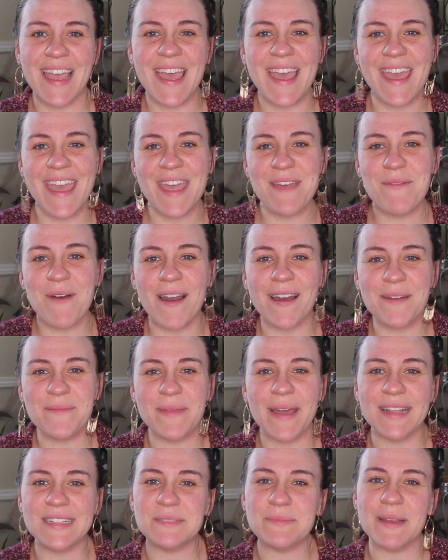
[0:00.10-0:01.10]
Hey, welcome
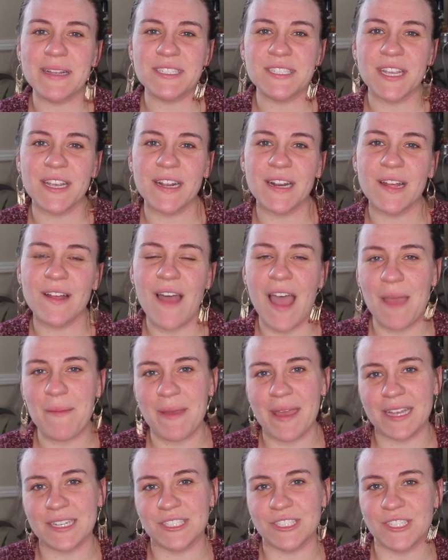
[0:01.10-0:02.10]
back to my channel. I'm
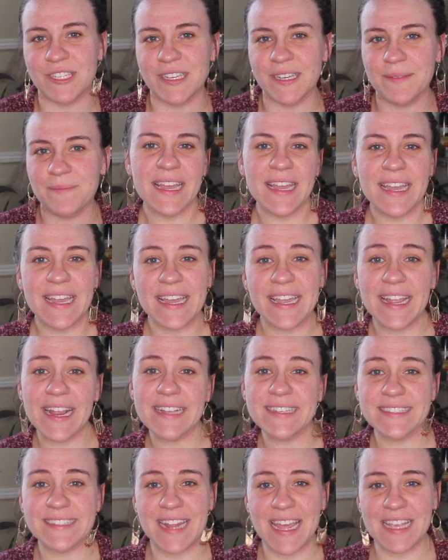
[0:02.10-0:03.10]
Ashley.
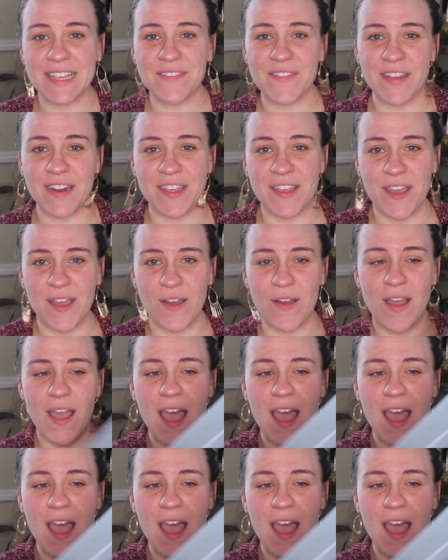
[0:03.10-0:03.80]
In today's video,